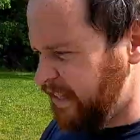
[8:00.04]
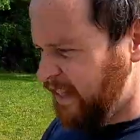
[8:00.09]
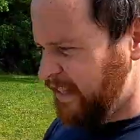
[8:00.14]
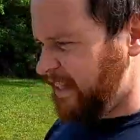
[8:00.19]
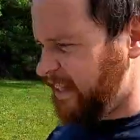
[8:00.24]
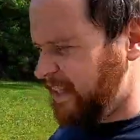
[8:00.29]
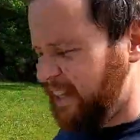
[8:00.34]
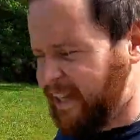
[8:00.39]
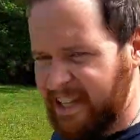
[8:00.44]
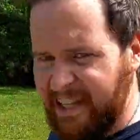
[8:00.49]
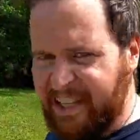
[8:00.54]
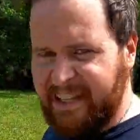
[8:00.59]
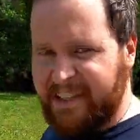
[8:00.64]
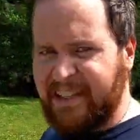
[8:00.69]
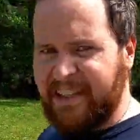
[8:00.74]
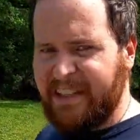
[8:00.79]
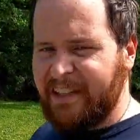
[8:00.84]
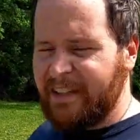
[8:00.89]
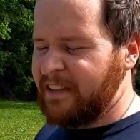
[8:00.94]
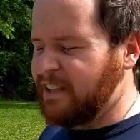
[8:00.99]
say that again at
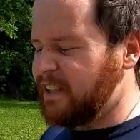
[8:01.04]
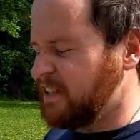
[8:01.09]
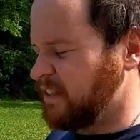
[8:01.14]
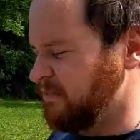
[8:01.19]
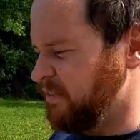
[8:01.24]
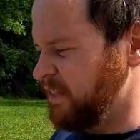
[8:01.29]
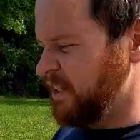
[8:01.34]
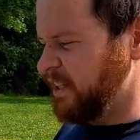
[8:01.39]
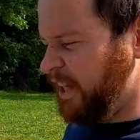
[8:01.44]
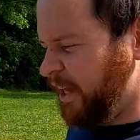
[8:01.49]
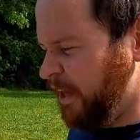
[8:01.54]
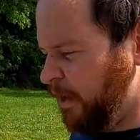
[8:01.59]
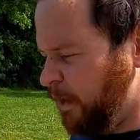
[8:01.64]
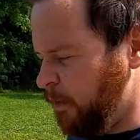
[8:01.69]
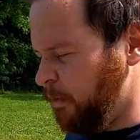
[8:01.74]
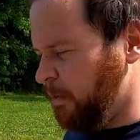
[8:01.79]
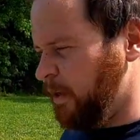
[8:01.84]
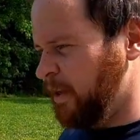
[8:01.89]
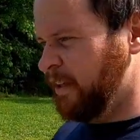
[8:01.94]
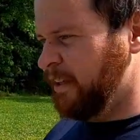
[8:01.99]
the end of this
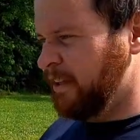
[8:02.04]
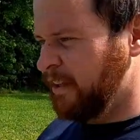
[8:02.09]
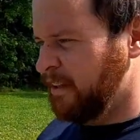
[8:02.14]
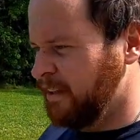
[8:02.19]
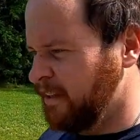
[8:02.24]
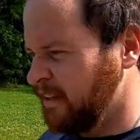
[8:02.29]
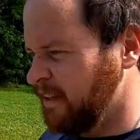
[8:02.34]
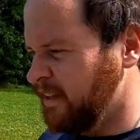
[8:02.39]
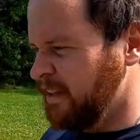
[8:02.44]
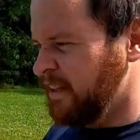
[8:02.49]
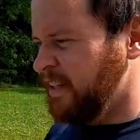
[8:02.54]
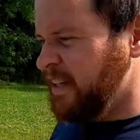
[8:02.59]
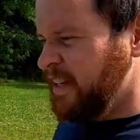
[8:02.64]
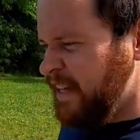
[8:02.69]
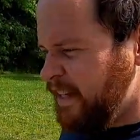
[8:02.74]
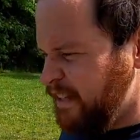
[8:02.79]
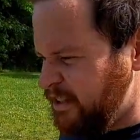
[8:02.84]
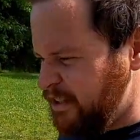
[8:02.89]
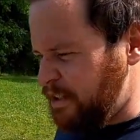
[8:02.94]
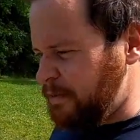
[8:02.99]
video
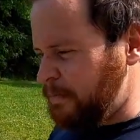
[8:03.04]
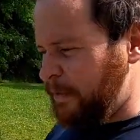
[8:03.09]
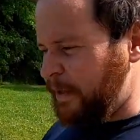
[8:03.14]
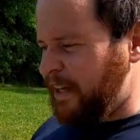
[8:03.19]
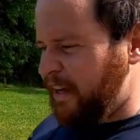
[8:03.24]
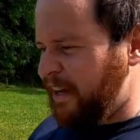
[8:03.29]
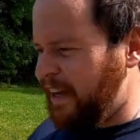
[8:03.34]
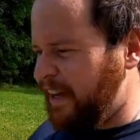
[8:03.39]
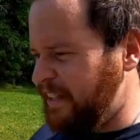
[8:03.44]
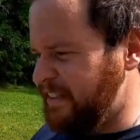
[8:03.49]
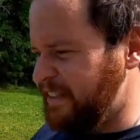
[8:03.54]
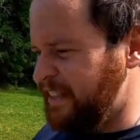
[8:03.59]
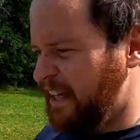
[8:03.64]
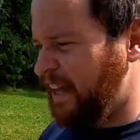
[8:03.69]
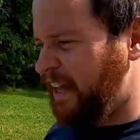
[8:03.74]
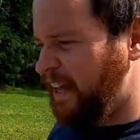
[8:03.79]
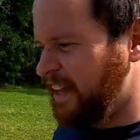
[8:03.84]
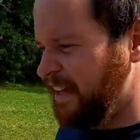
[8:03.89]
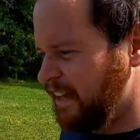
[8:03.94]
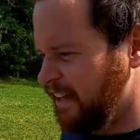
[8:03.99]
just because
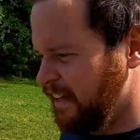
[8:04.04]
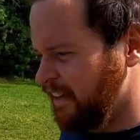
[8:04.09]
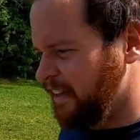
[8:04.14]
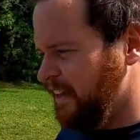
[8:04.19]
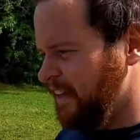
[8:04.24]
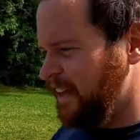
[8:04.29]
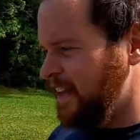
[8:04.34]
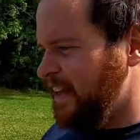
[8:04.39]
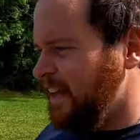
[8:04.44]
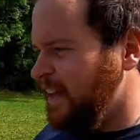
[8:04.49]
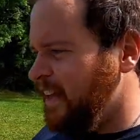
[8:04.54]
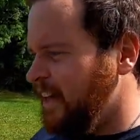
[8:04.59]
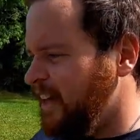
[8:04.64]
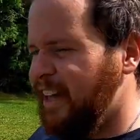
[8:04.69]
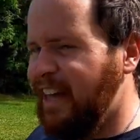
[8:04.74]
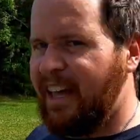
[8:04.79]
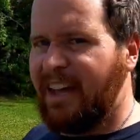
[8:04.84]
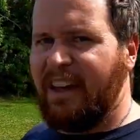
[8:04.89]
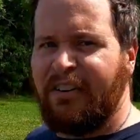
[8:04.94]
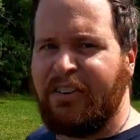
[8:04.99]

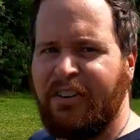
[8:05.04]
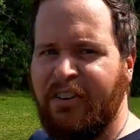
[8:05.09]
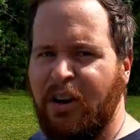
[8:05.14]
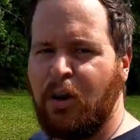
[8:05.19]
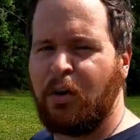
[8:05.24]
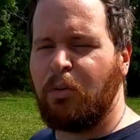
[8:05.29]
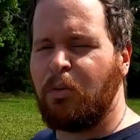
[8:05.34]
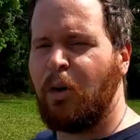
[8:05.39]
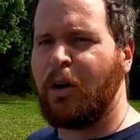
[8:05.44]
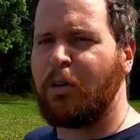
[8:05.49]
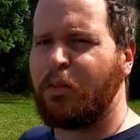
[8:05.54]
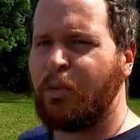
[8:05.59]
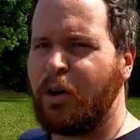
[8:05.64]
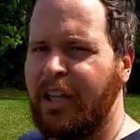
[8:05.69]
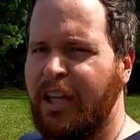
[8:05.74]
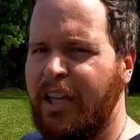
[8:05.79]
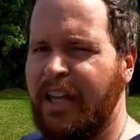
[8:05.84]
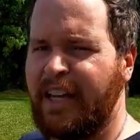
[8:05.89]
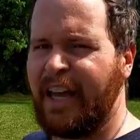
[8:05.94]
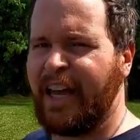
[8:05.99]
if word were
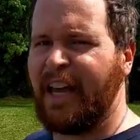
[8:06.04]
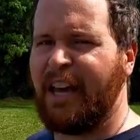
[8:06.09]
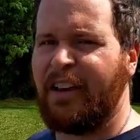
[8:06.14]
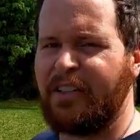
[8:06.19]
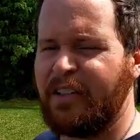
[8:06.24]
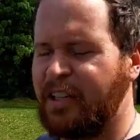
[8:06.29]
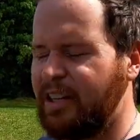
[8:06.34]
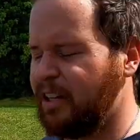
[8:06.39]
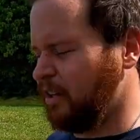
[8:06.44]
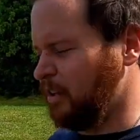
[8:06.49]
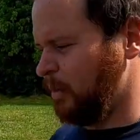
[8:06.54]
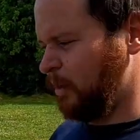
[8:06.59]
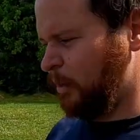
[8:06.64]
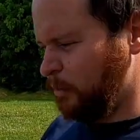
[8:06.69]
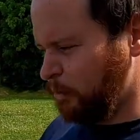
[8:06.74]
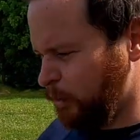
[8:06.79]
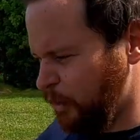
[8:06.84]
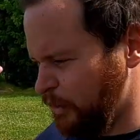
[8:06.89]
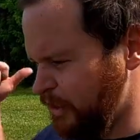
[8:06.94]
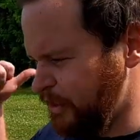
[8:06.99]
to get out
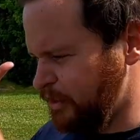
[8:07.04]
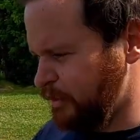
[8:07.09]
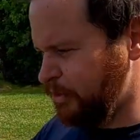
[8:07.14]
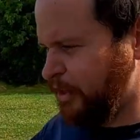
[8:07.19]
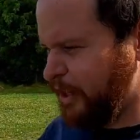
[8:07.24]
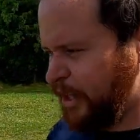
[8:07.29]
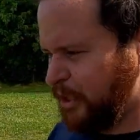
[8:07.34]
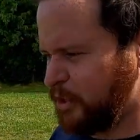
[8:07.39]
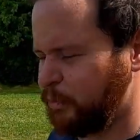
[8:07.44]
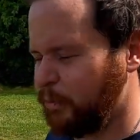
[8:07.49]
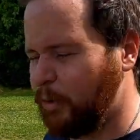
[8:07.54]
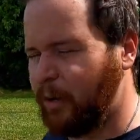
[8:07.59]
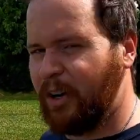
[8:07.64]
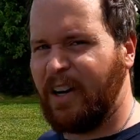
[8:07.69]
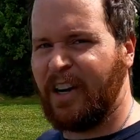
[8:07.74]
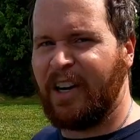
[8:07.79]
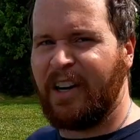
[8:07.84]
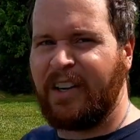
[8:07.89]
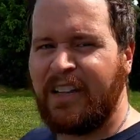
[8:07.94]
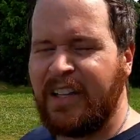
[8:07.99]
on where these trains
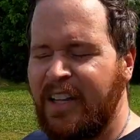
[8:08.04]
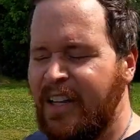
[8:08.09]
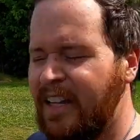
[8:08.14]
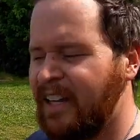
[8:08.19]
were,